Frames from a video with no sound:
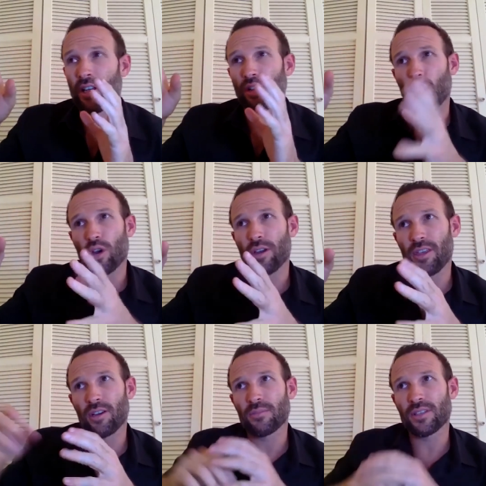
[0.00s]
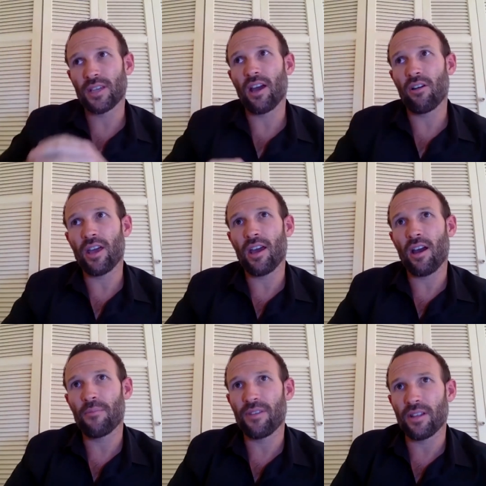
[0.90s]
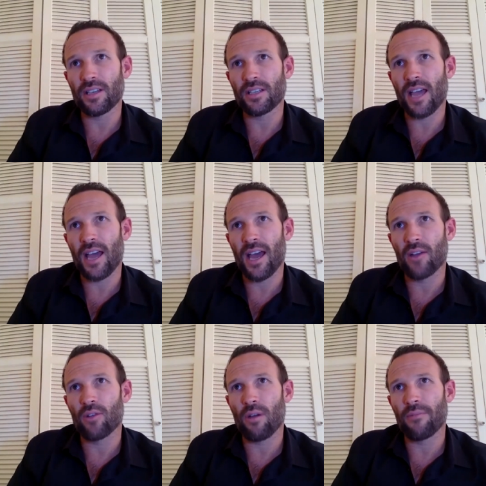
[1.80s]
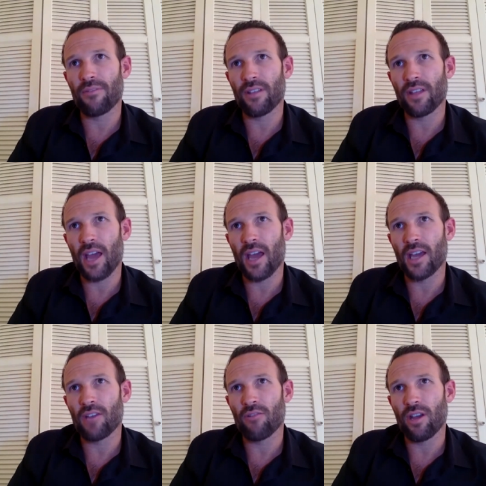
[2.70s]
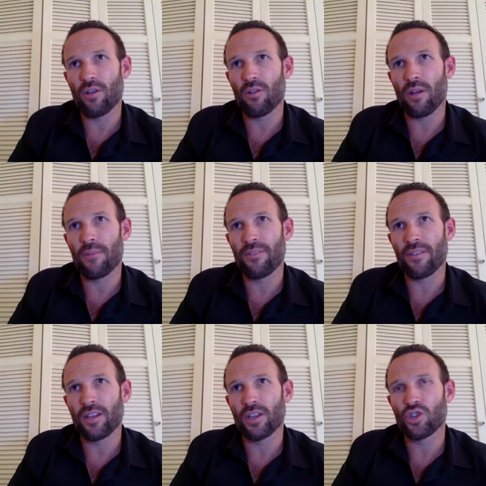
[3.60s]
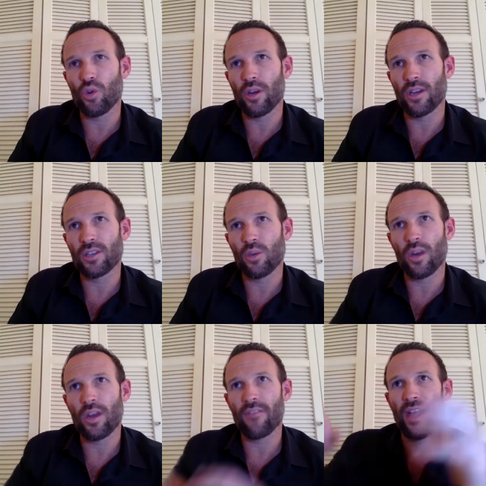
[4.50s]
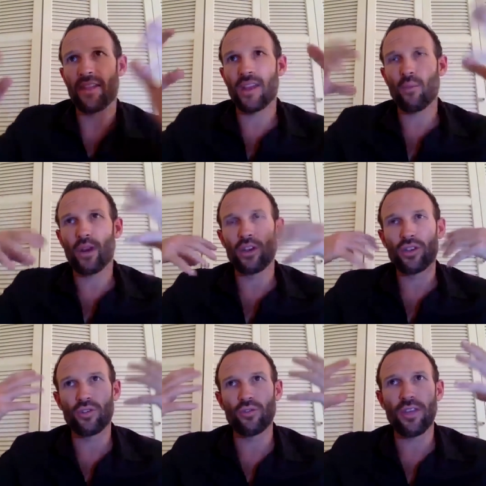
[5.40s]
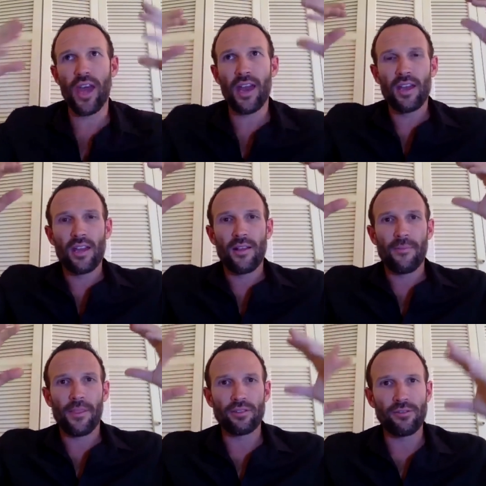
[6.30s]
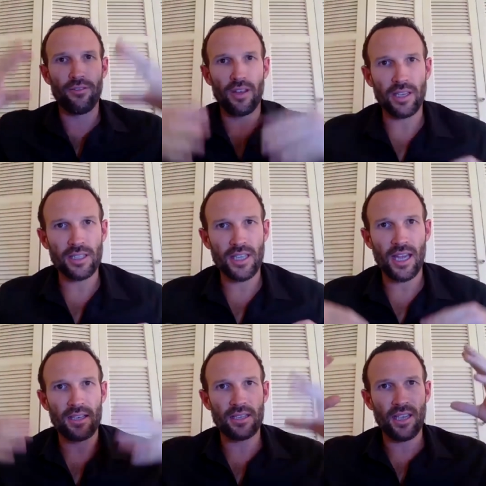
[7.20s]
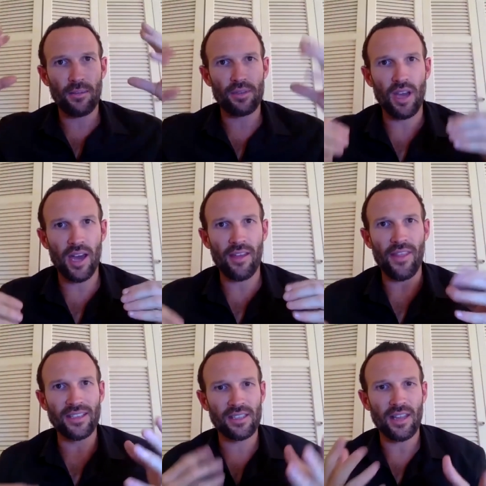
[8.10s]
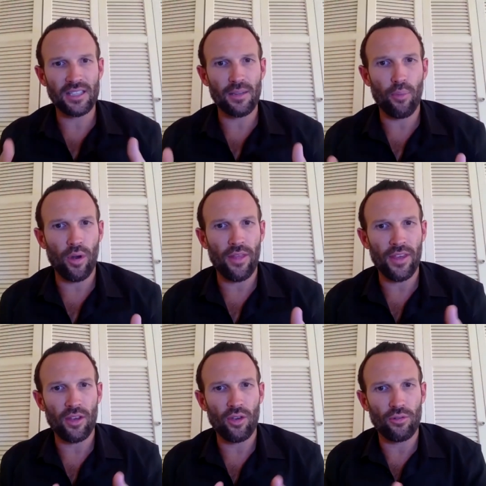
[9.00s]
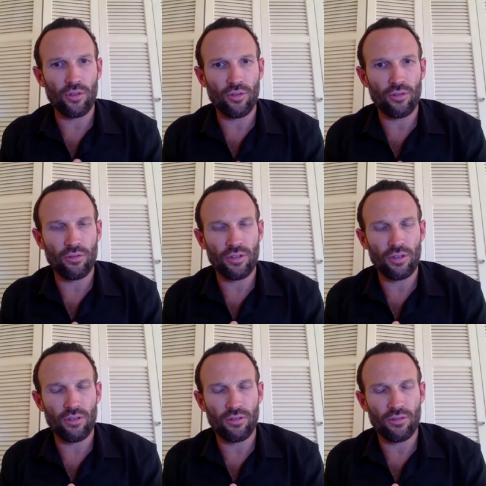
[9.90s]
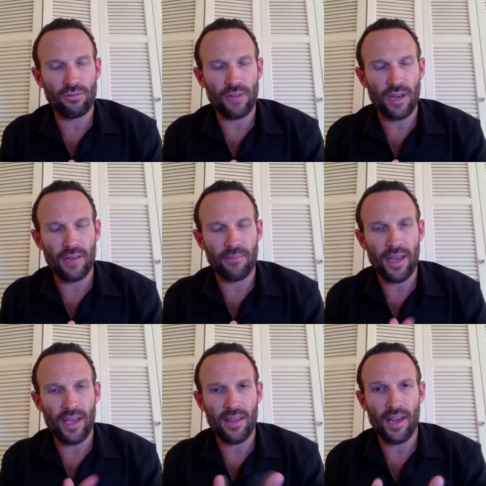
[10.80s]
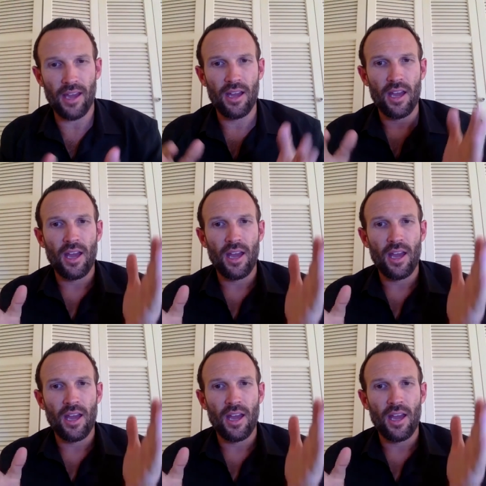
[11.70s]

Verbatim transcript: Look at them, say, oh, yeah, I'm feeling sad, or I'm feeling angry, or I'm feeling joyous, or whatever. And then when you do that, those feelings tend to subside. And that's the point I think you're making there.